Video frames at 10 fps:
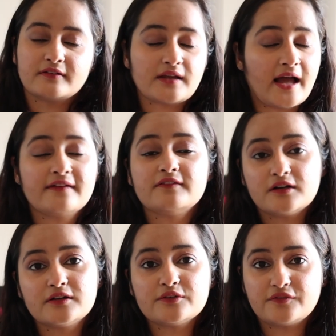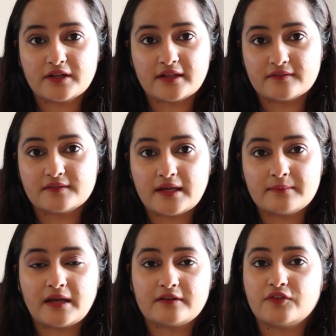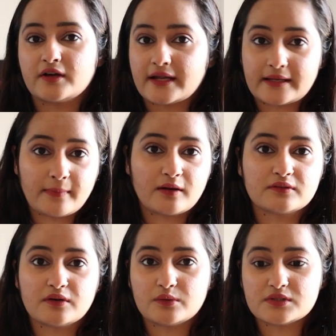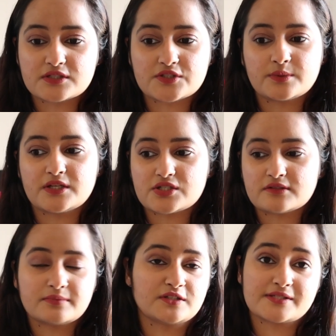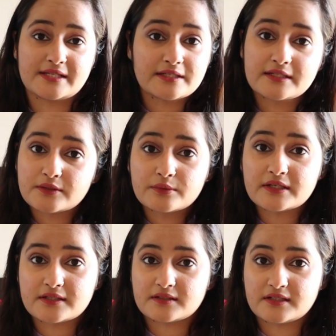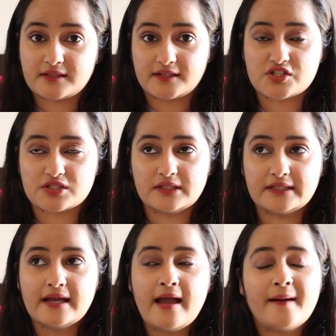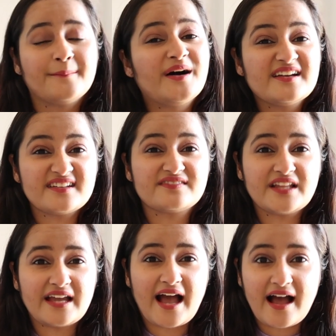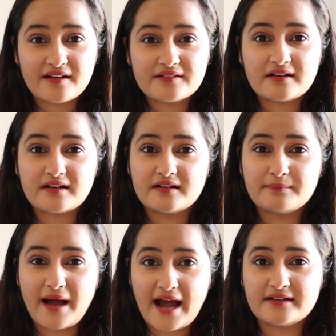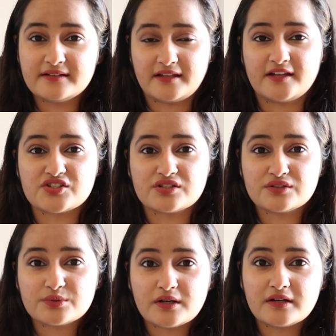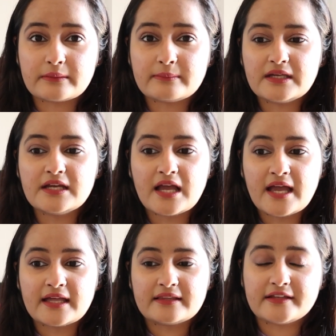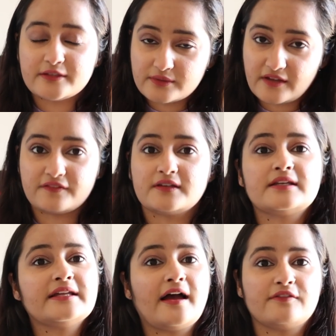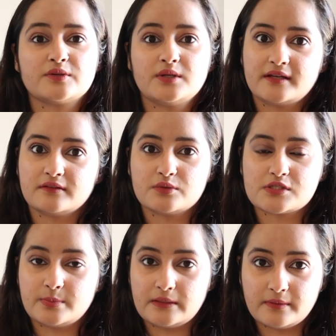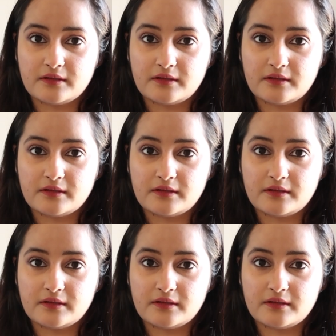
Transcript: I have learned to forgive them and forget about the whole situation, because they didn't do it intentionally. But if they had a bad intention to hurt me, then you definitely have to let those people